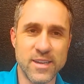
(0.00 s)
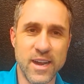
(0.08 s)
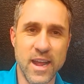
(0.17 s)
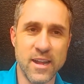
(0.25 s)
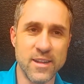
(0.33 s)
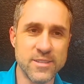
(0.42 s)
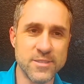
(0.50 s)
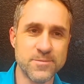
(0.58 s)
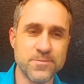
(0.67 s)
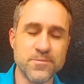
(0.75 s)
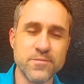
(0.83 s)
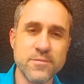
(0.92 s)
to Dallas
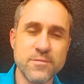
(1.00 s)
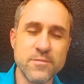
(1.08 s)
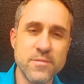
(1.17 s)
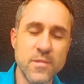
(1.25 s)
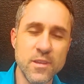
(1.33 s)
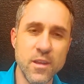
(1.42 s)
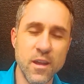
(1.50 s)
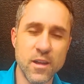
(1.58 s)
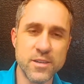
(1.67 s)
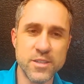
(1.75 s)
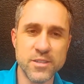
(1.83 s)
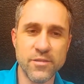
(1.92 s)

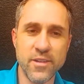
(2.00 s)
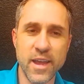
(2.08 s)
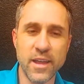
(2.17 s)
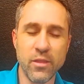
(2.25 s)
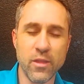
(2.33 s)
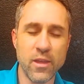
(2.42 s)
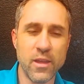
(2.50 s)
on just faith.